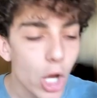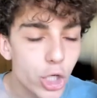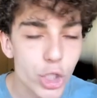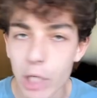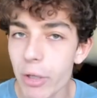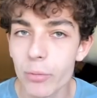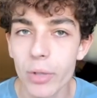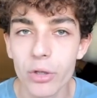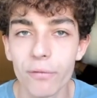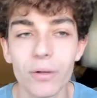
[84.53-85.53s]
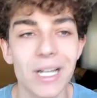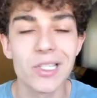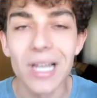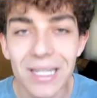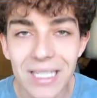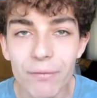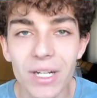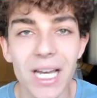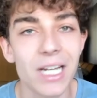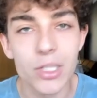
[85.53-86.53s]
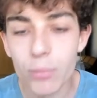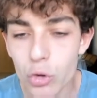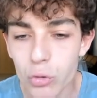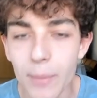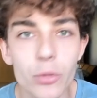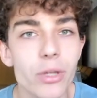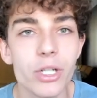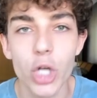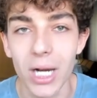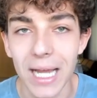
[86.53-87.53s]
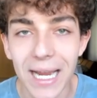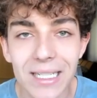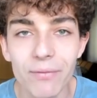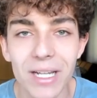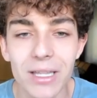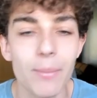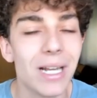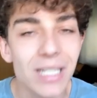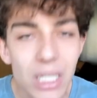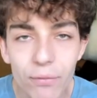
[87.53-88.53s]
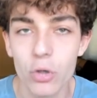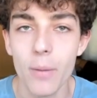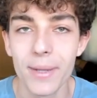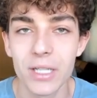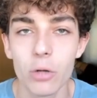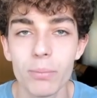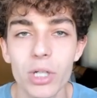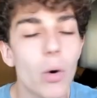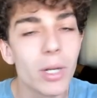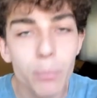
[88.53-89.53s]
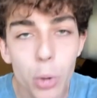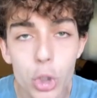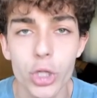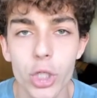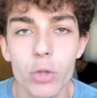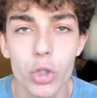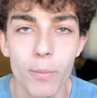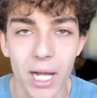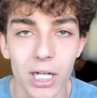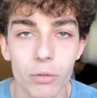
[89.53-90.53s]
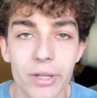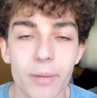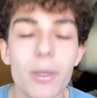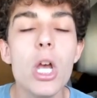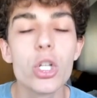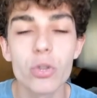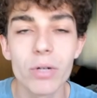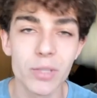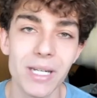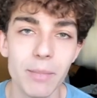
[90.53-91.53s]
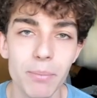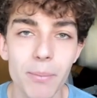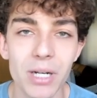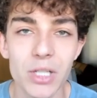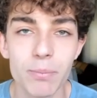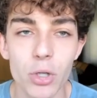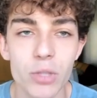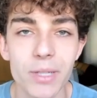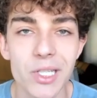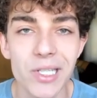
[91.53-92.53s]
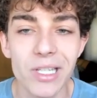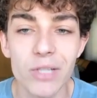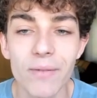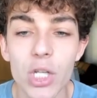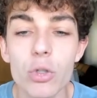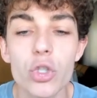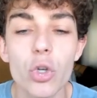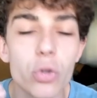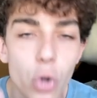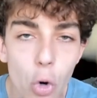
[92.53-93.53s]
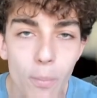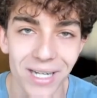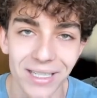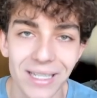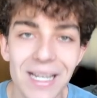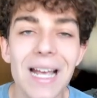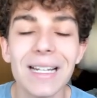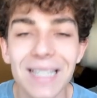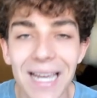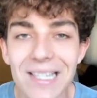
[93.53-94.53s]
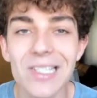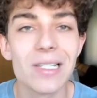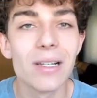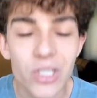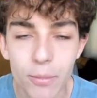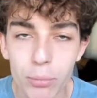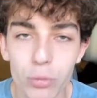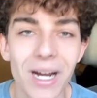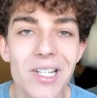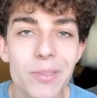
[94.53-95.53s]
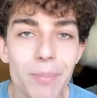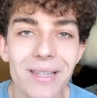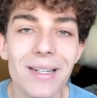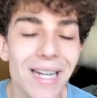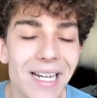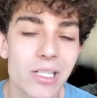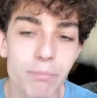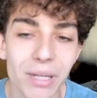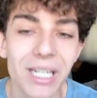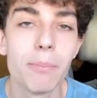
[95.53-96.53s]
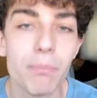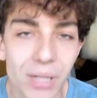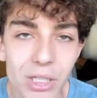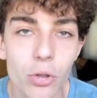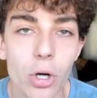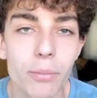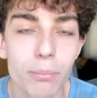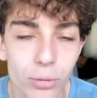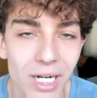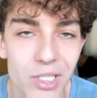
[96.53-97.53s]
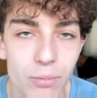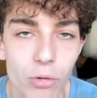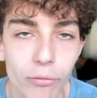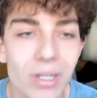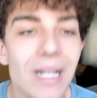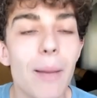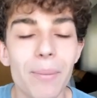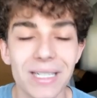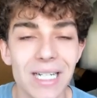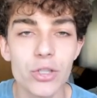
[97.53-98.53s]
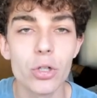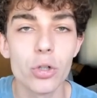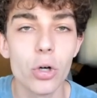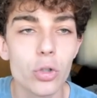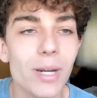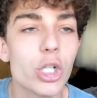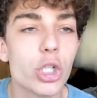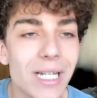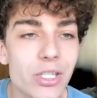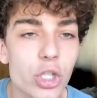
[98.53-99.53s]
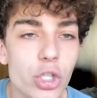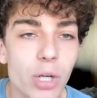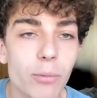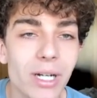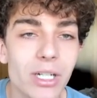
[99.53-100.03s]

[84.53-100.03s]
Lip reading: Share it with your friends. Leave a like, subscribe to the channel, activate the bell, leave a comment down below, and push the YouTube algorithm so as many people as possible see this video, so nobody gets surprised by the next big Bitcoin price move. But let's not talk too much. Let's just jump right